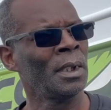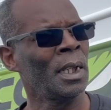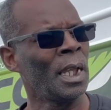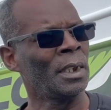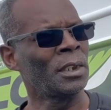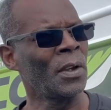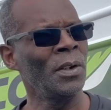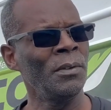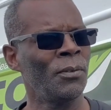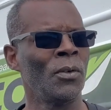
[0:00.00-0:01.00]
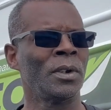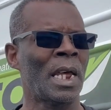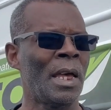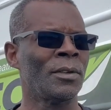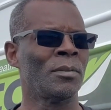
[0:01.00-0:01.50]
and
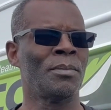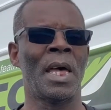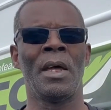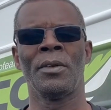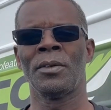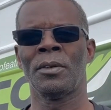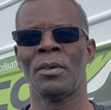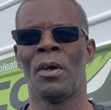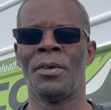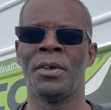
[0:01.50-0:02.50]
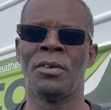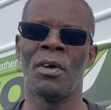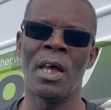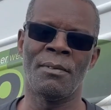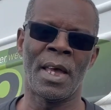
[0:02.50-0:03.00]
34,000 pounds on the
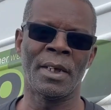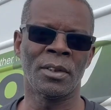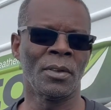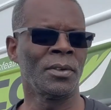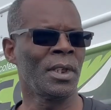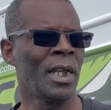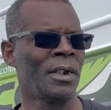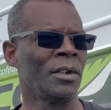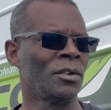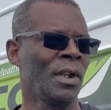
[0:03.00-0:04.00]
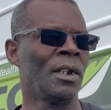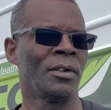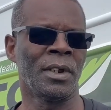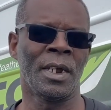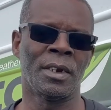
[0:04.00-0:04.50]
drive axles and the trailer
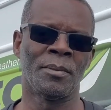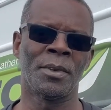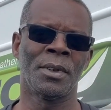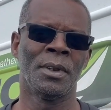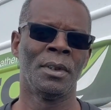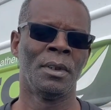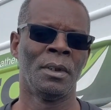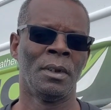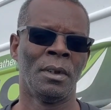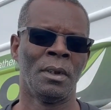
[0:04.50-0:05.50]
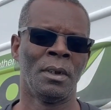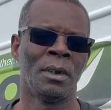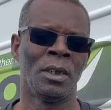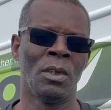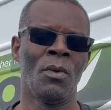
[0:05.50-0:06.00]
tandems.
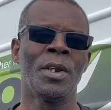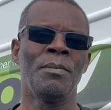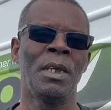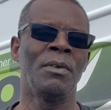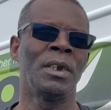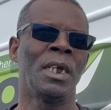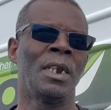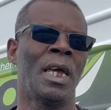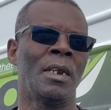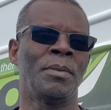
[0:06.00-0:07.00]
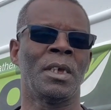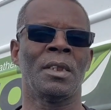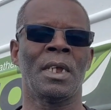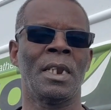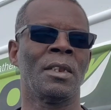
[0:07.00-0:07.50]
You want to be within that
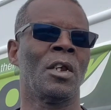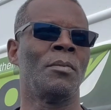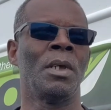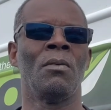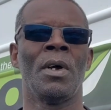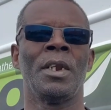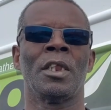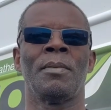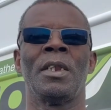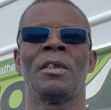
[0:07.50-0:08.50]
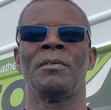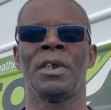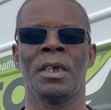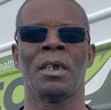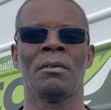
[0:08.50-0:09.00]
because that is going to be one expensive
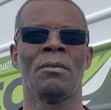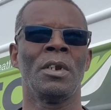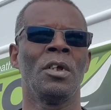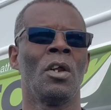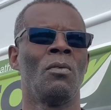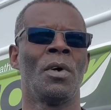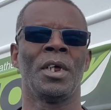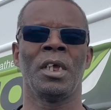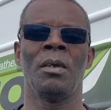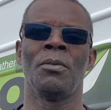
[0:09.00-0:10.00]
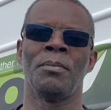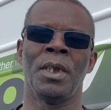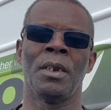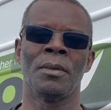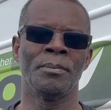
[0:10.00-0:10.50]
ticket, one you don't want to keep
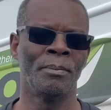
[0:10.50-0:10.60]
repeating.